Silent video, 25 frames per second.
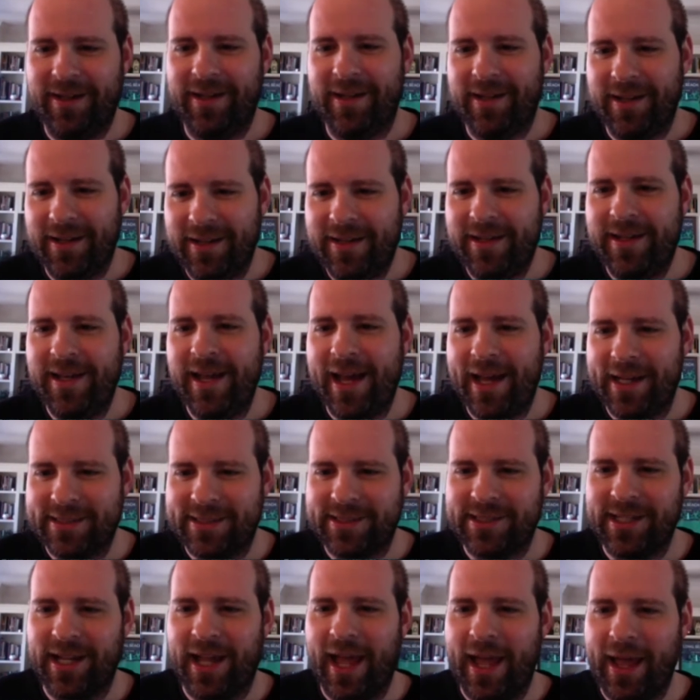
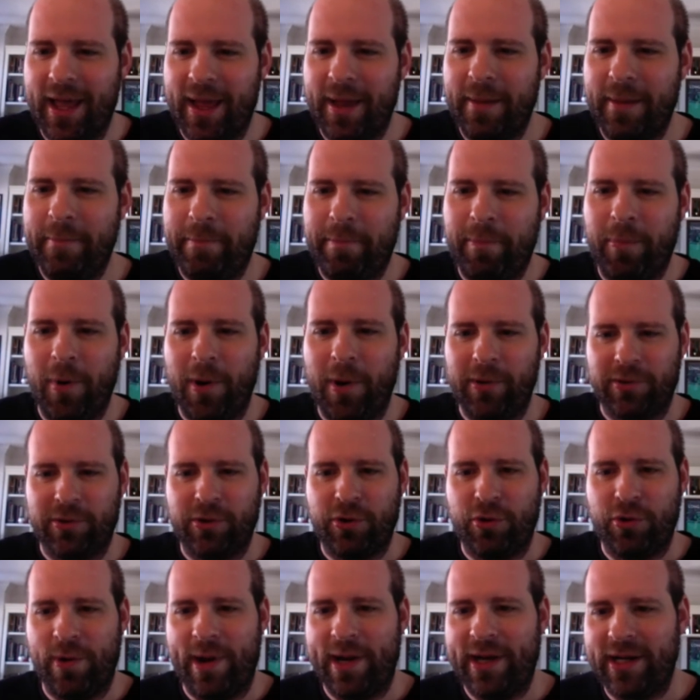Yes. Well,
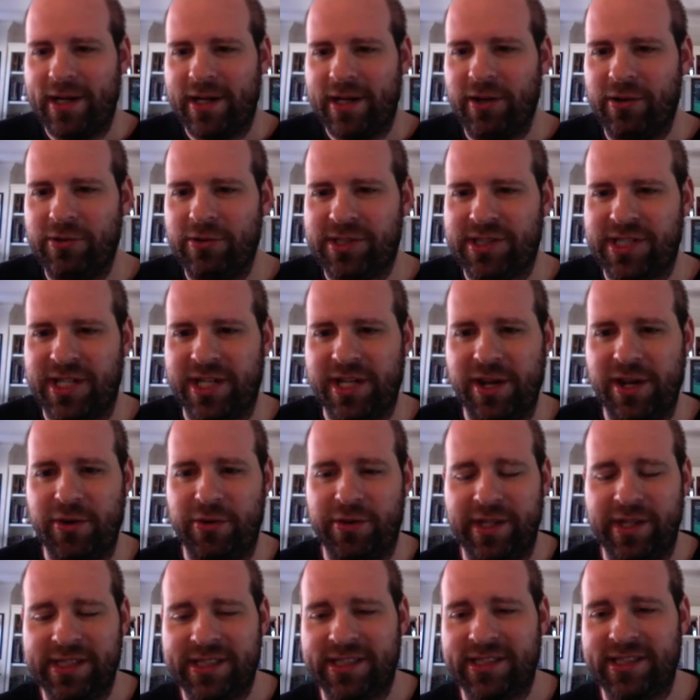credit goes to you, and
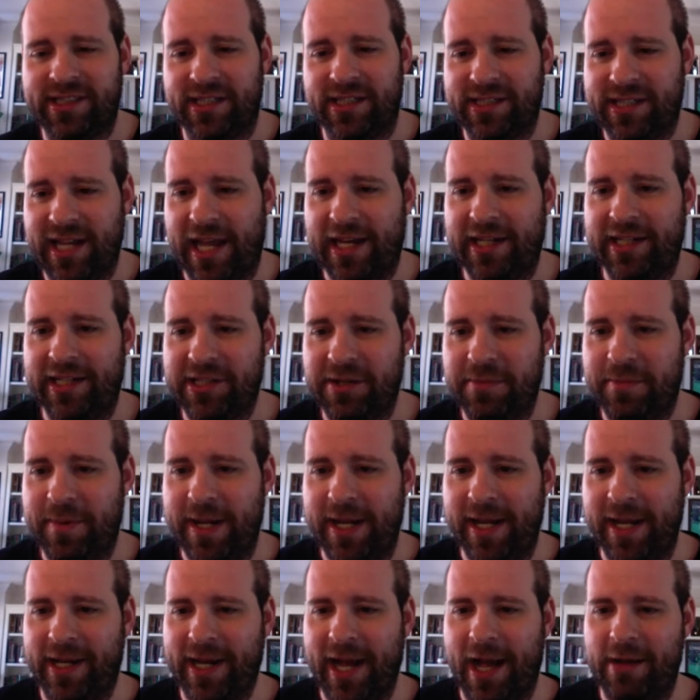this is intended to
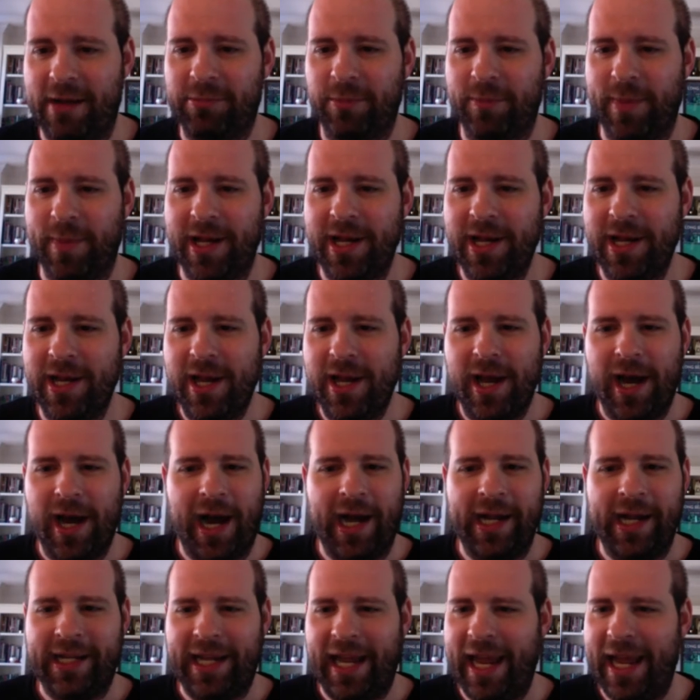be a compliment.
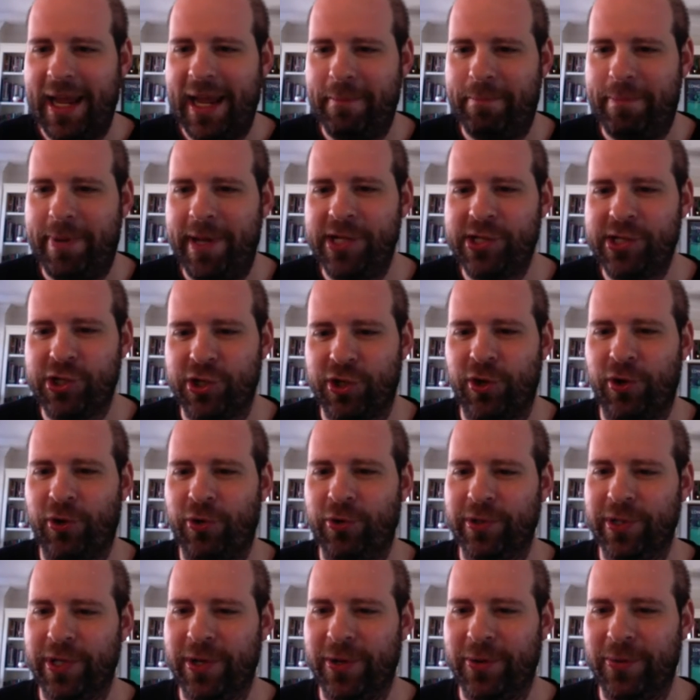I can't
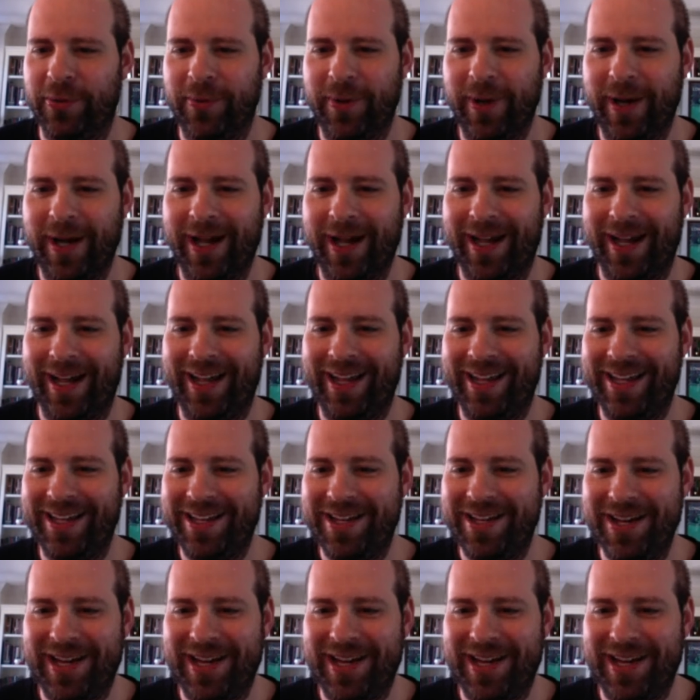pigeonhole you You